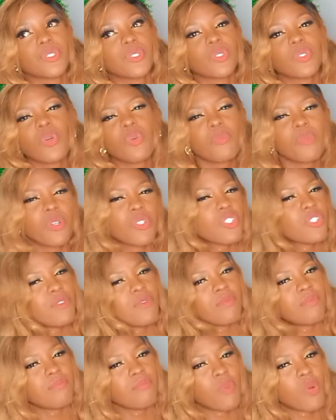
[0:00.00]
so much
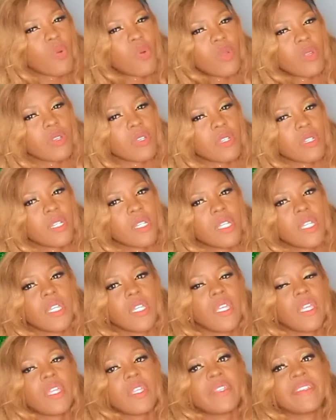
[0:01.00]
more.
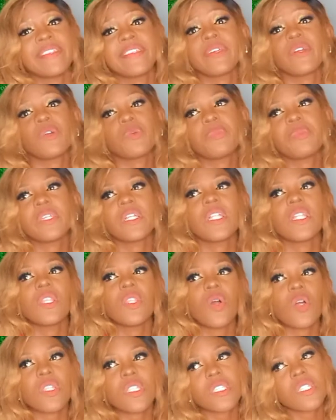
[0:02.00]
There'll be a
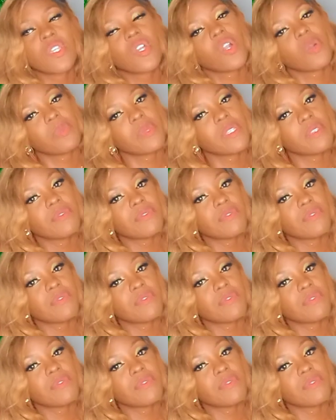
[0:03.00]
lot coming